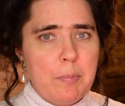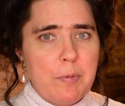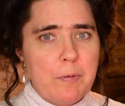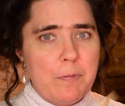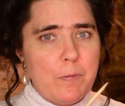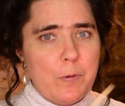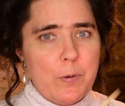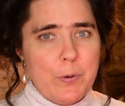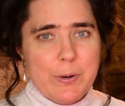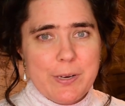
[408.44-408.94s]

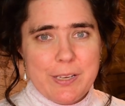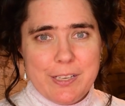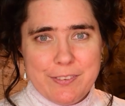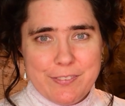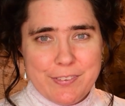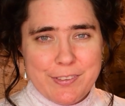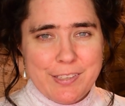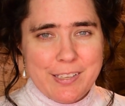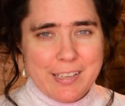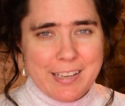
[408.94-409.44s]
Before he
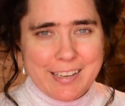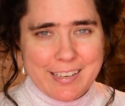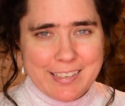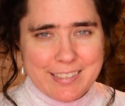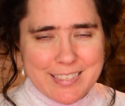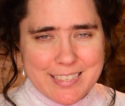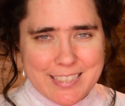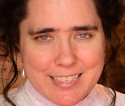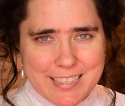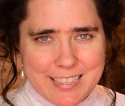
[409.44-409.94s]
even
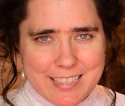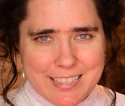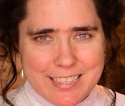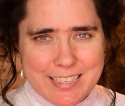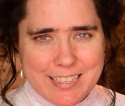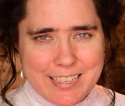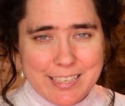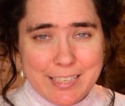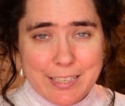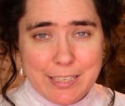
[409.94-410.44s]
landed
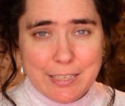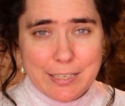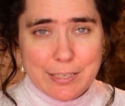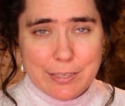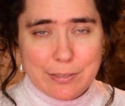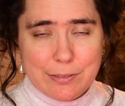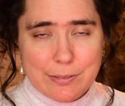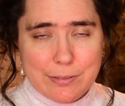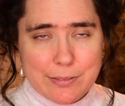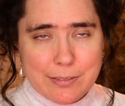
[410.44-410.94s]
in
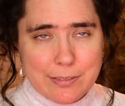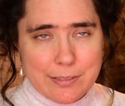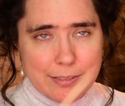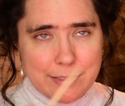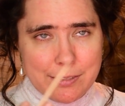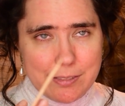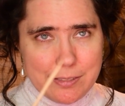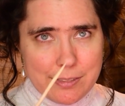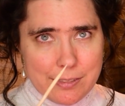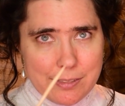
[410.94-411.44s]

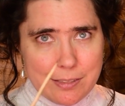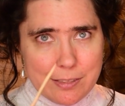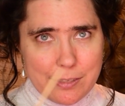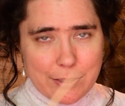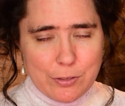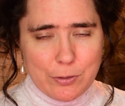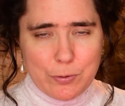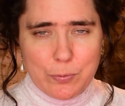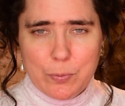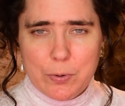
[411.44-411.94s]

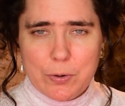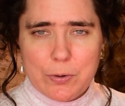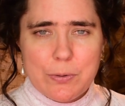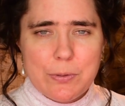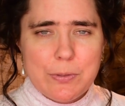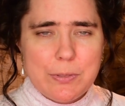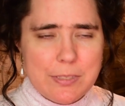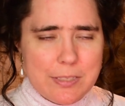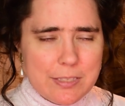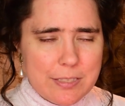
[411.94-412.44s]
the New
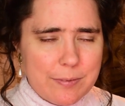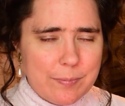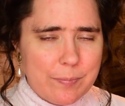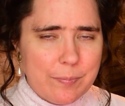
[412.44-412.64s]
World,